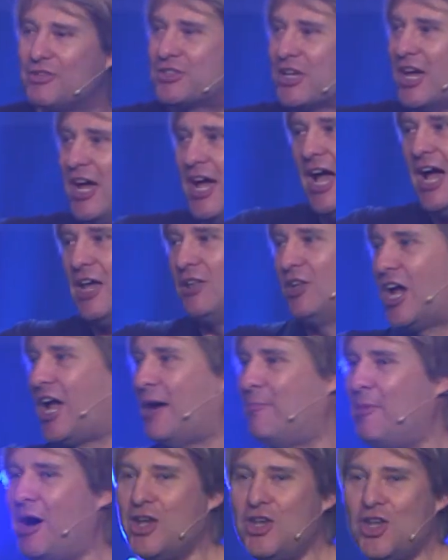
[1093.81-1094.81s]
say, "Hey, look at
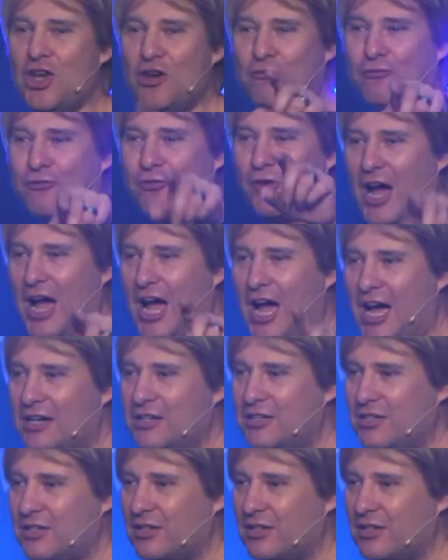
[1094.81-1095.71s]
my new friend."